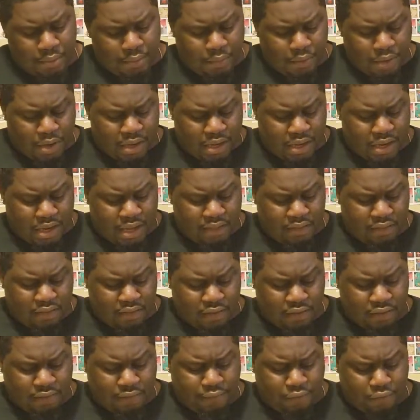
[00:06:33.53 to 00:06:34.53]
What can I
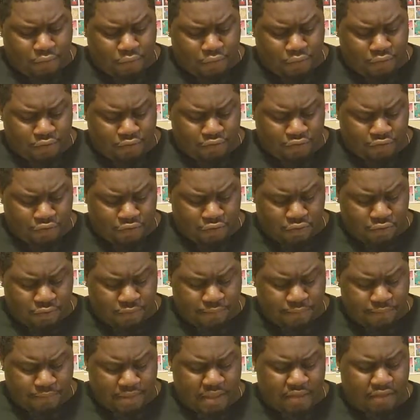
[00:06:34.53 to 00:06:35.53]
look forward
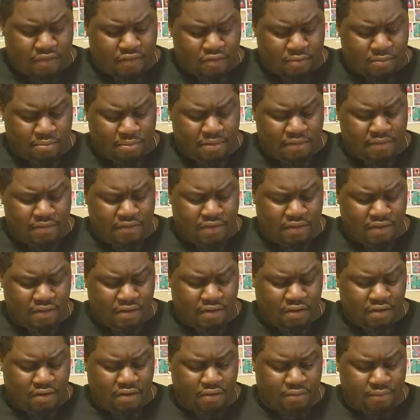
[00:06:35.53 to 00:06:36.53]
to in Super
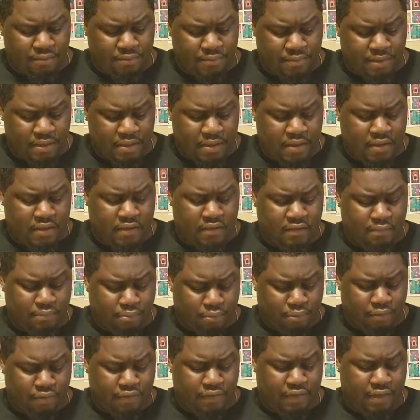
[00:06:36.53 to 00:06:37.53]
Nintendo
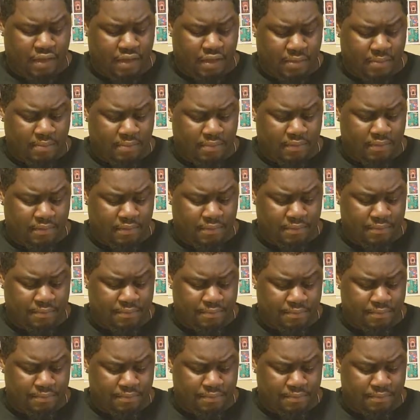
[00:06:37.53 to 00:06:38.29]
sports games?